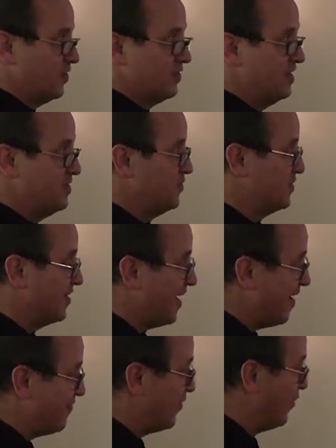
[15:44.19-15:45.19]
I took these
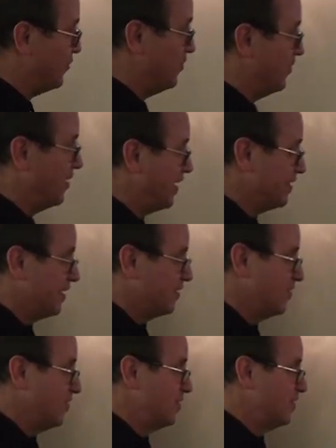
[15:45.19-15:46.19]
with the iPhone, too. They're
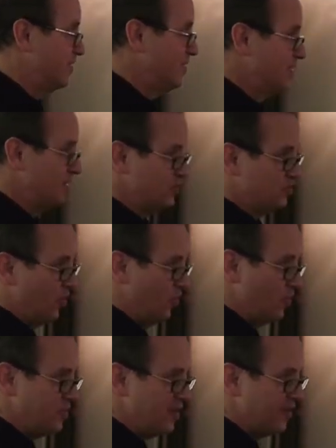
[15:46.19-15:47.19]
not that good.
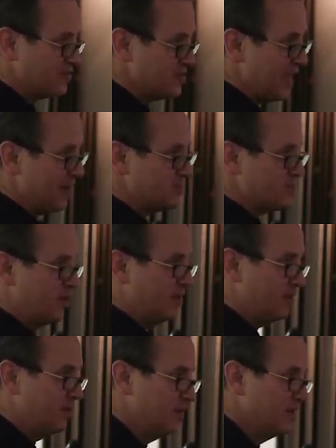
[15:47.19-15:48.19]
Joel, what do you have, Samsung?